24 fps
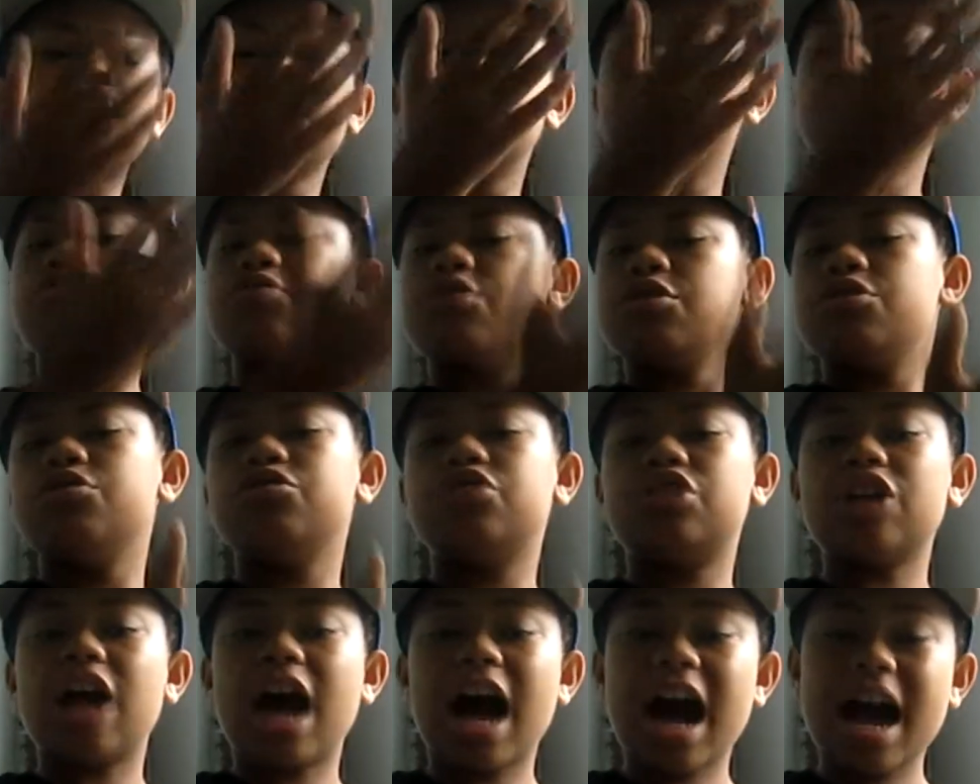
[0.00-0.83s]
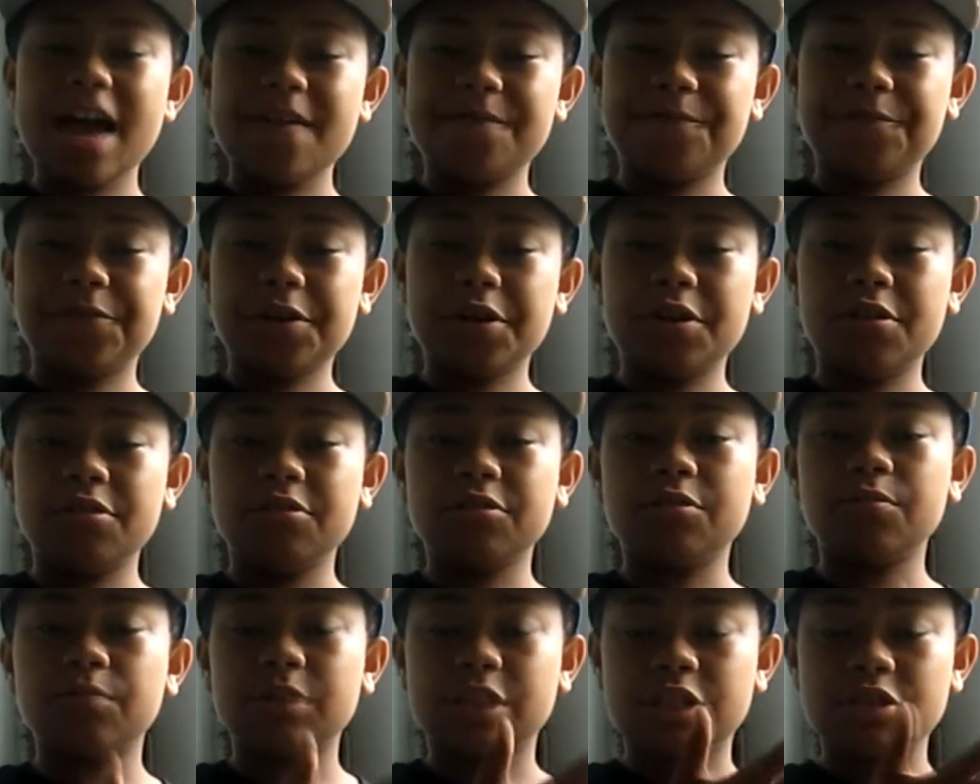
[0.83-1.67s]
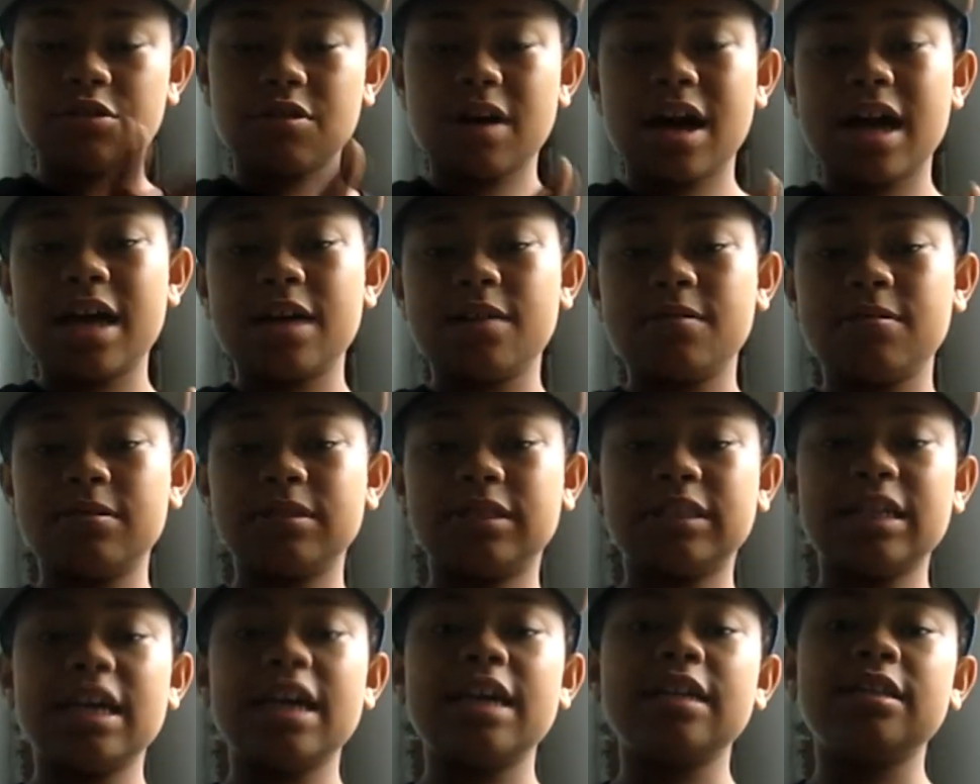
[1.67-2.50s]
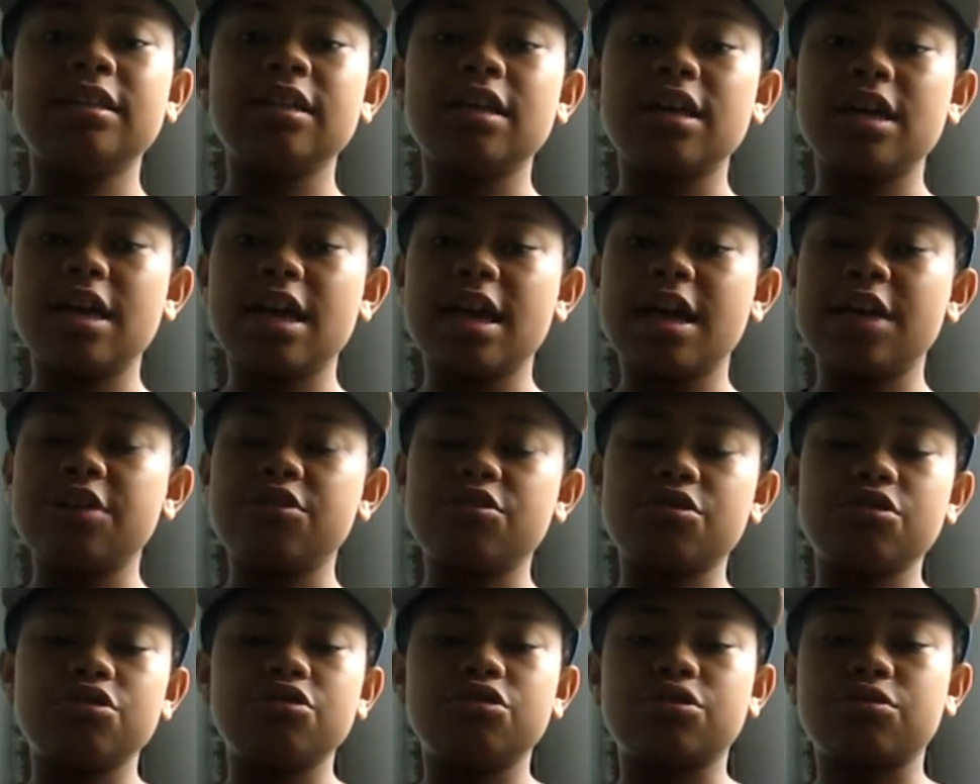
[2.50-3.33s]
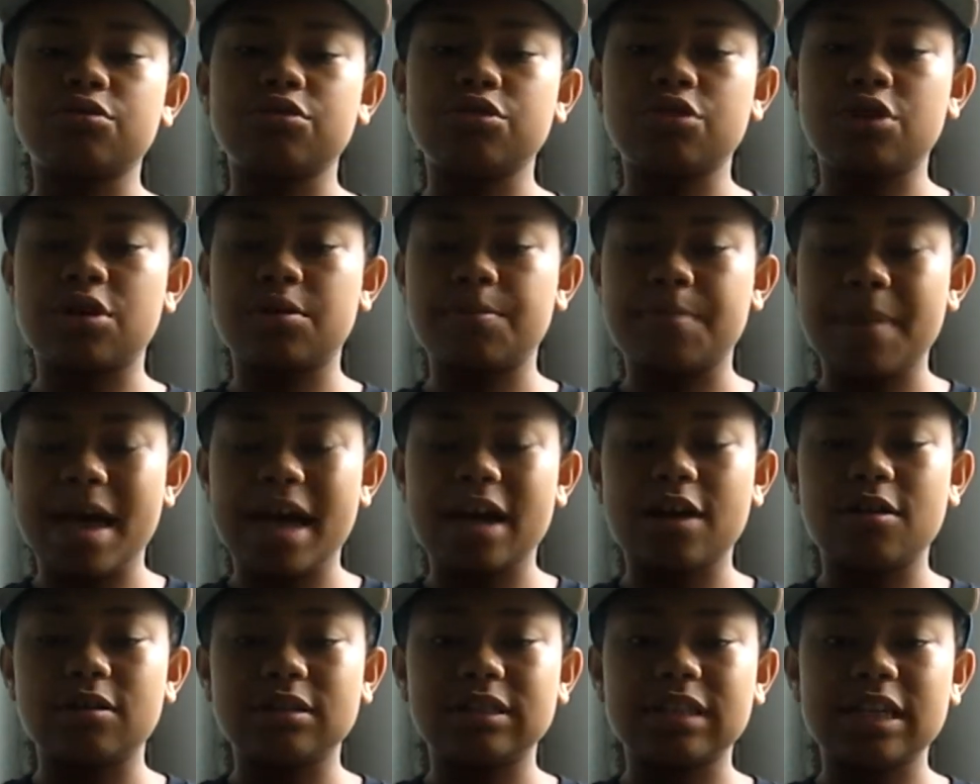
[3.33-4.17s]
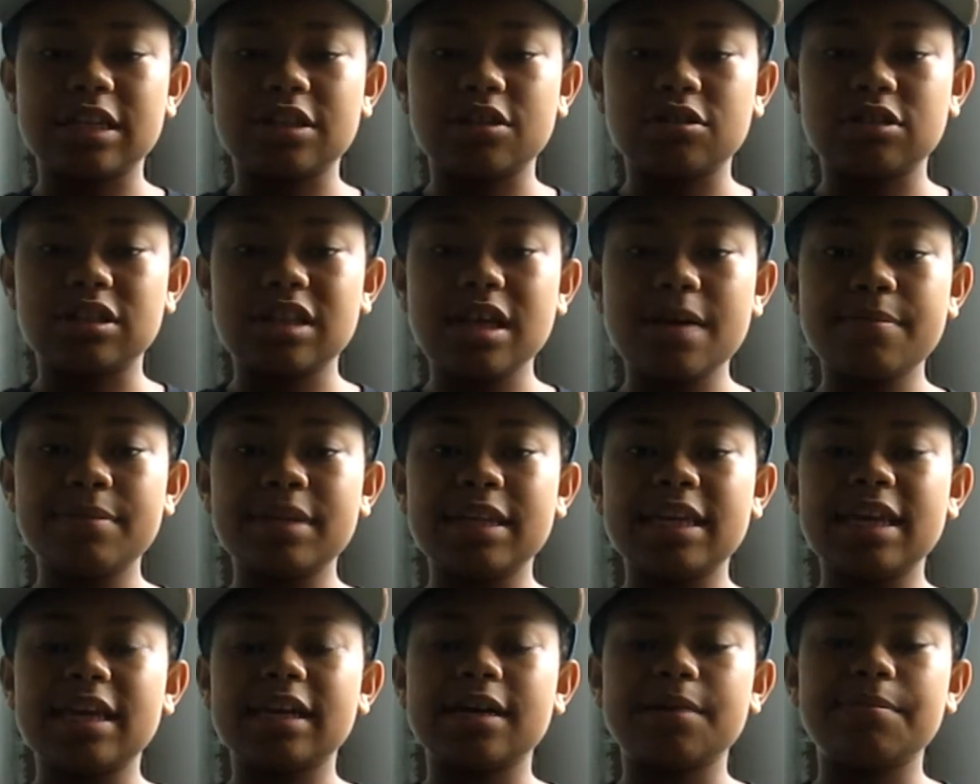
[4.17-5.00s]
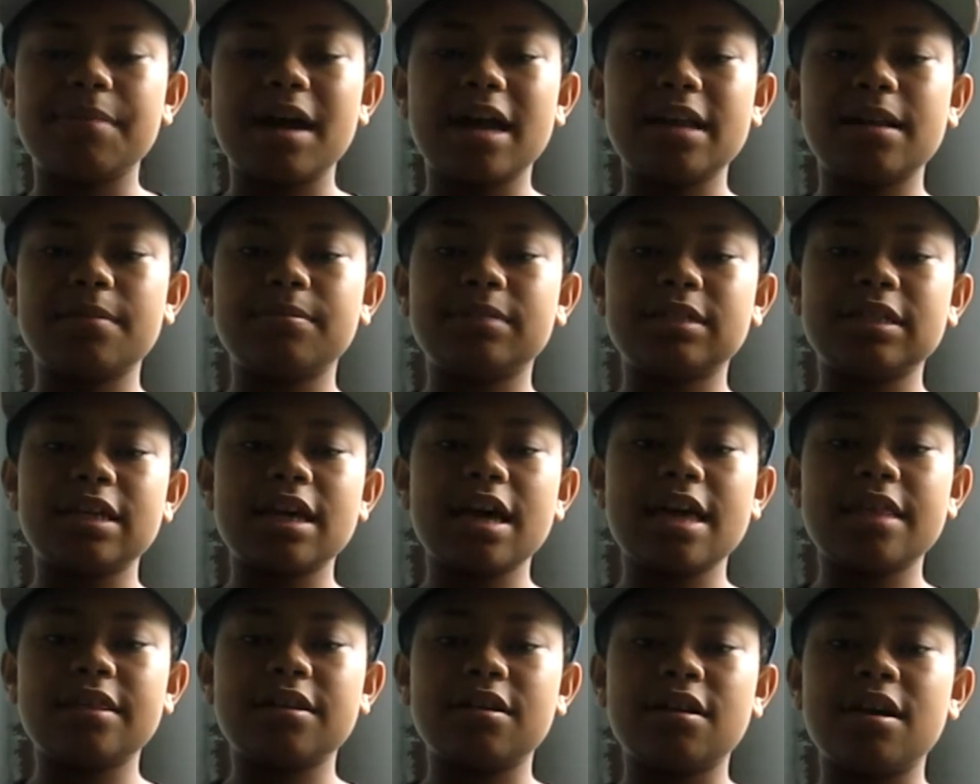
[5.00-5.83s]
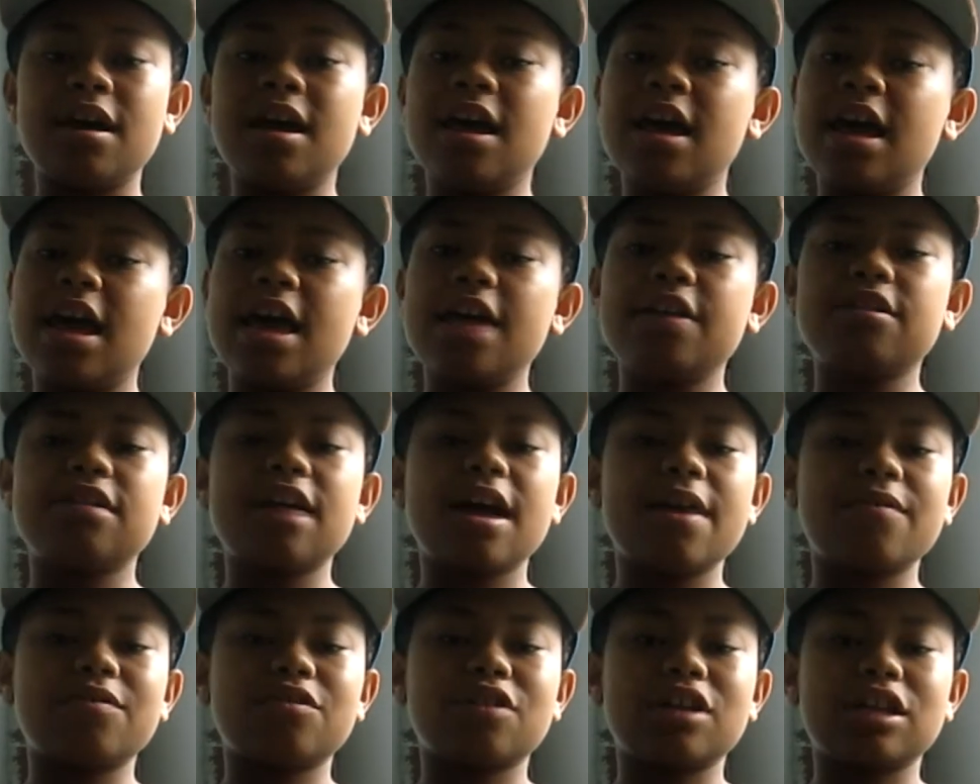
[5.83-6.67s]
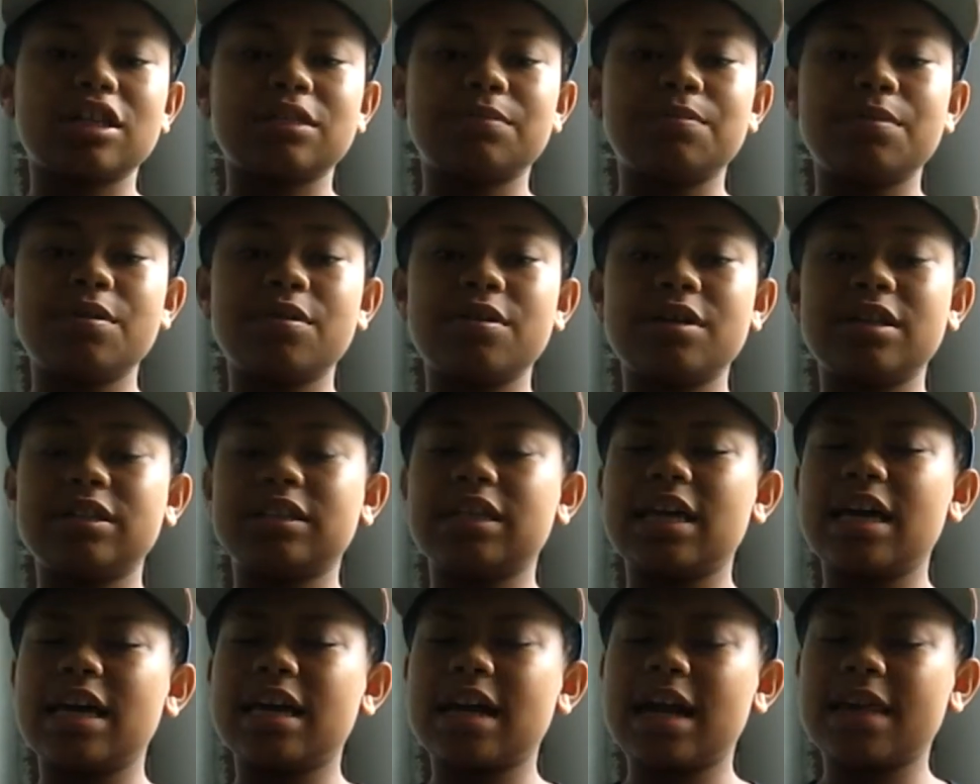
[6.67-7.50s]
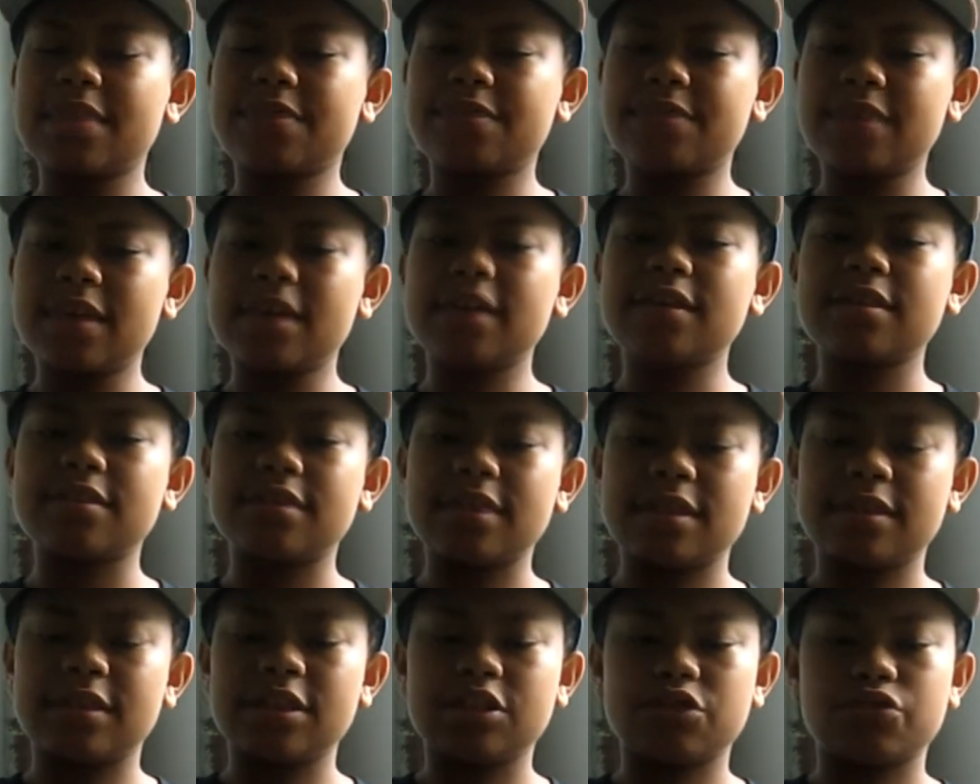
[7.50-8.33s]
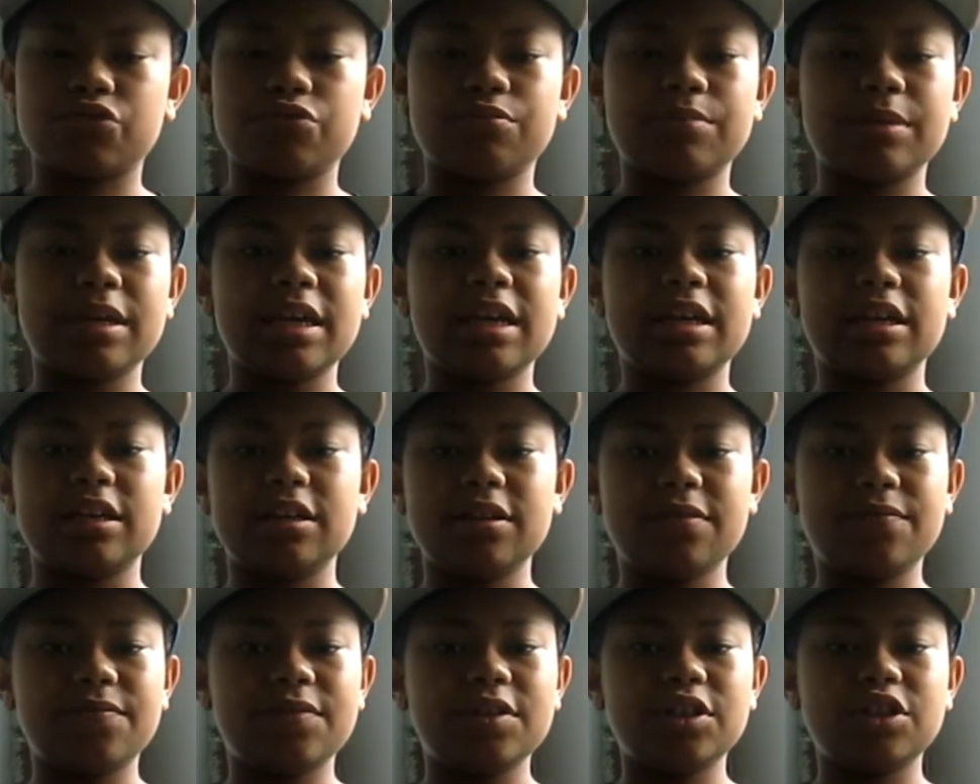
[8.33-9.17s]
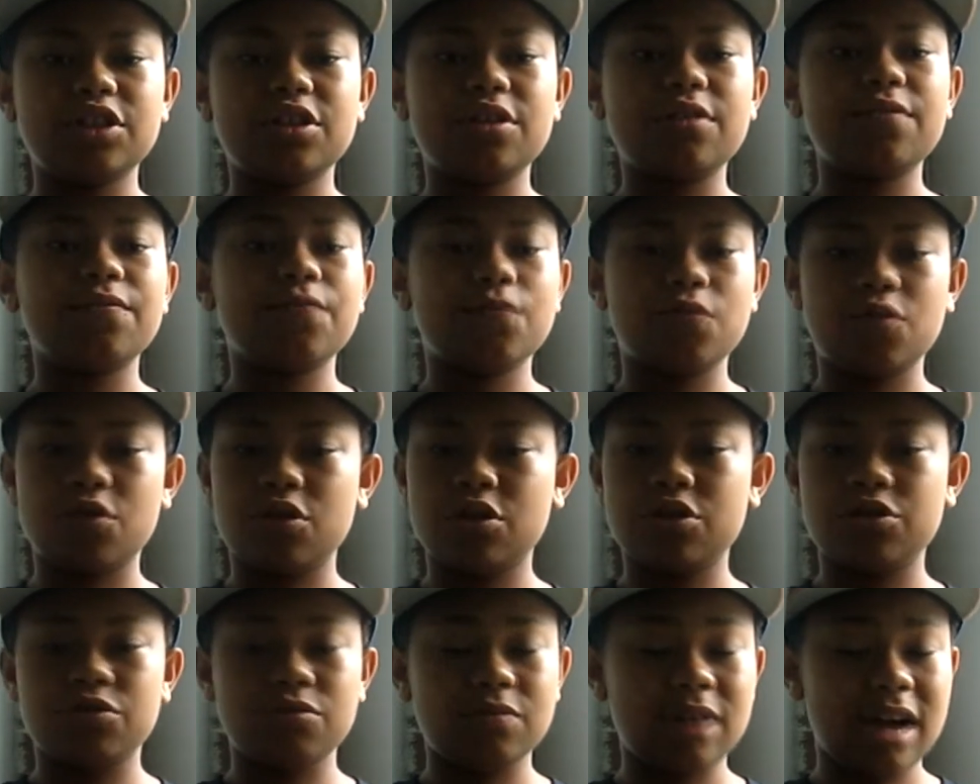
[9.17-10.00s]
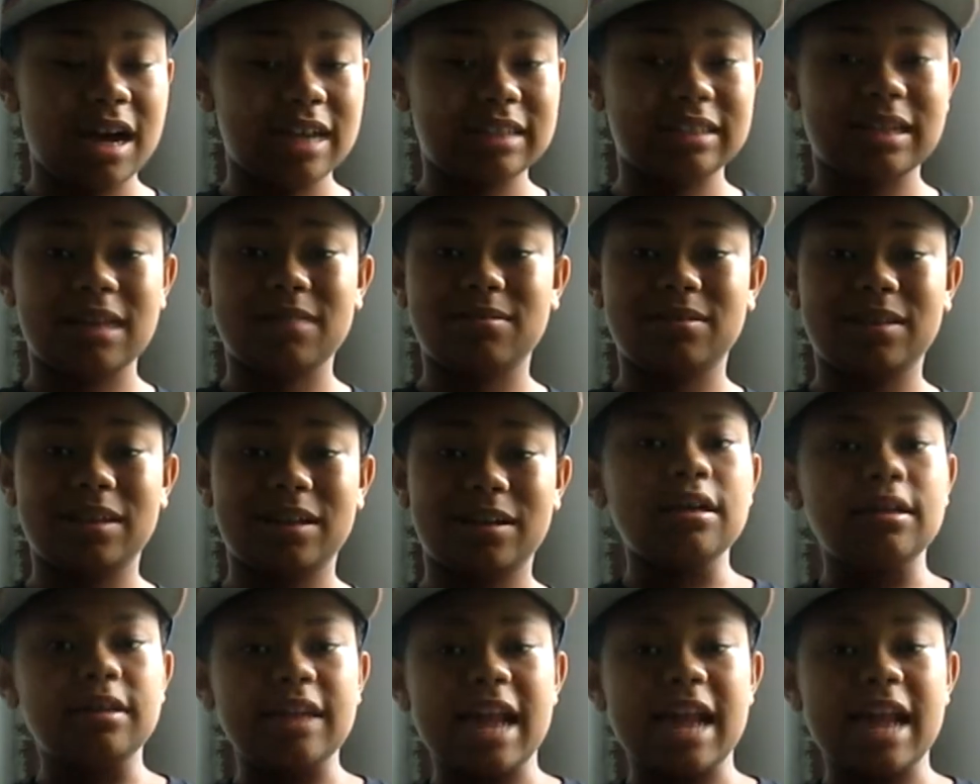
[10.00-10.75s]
You can use your iPhone with the new iOS 8, and you can use your Mac OS 10 Yosemite and combine them together, and you can have a great experience. And I think that this will be a good feature for you guys out there.